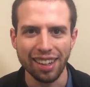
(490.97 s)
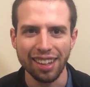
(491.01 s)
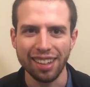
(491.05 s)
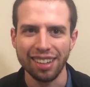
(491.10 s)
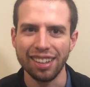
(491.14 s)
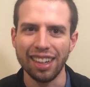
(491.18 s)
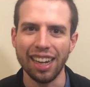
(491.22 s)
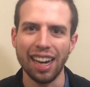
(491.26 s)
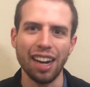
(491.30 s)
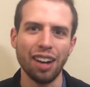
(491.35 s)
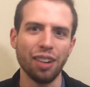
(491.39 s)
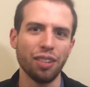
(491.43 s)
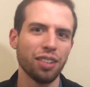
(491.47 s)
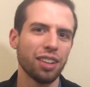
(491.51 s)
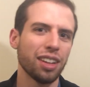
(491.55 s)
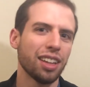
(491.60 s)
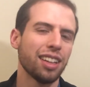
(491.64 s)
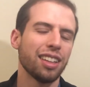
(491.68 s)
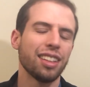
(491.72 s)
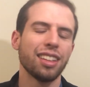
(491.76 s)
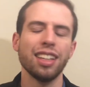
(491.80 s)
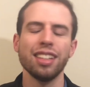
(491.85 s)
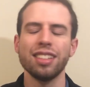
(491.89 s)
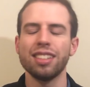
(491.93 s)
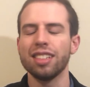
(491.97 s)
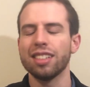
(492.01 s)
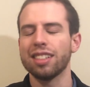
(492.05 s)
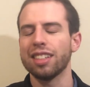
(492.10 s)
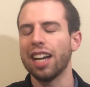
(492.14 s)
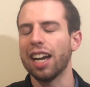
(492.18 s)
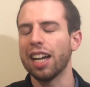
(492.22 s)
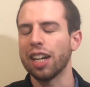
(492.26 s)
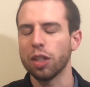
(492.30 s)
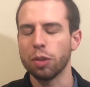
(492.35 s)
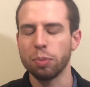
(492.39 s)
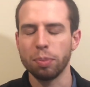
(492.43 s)
Now, this is
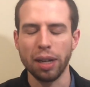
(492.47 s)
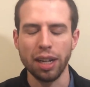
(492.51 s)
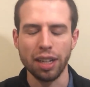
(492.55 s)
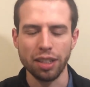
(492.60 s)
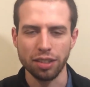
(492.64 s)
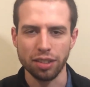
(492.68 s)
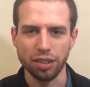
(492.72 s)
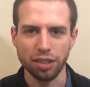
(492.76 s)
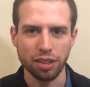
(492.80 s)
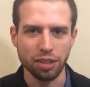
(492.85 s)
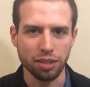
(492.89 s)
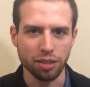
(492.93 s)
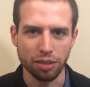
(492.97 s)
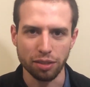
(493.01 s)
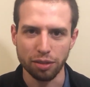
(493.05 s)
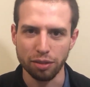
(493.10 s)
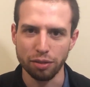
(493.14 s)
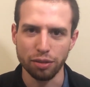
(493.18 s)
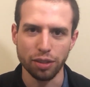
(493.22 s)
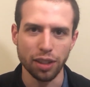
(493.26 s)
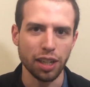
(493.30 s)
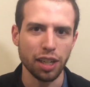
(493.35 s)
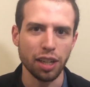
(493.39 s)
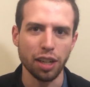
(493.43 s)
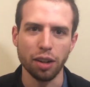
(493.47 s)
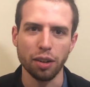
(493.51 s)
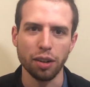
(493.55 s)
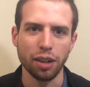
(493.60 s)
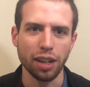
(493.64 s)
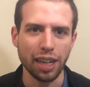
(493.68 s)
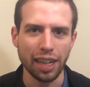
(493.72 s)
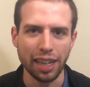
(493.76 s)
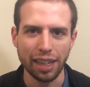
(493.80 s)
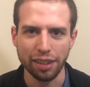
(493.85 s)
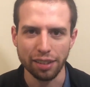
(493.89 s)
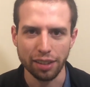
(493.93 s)
not a sponsored video or
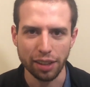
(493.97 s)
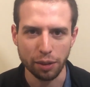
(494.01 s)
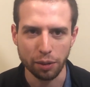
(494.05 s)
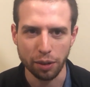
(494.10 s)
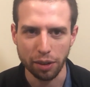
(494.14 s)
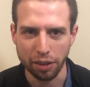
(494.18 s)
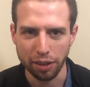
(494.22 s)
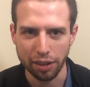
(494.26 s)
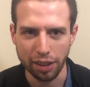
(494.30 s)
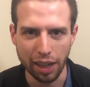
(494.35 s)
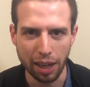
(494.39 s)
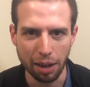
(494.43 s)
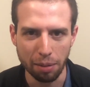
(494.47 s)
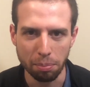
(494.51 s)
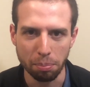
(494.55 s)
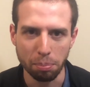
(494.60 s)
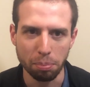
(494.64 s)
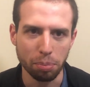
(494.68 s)
anything with them,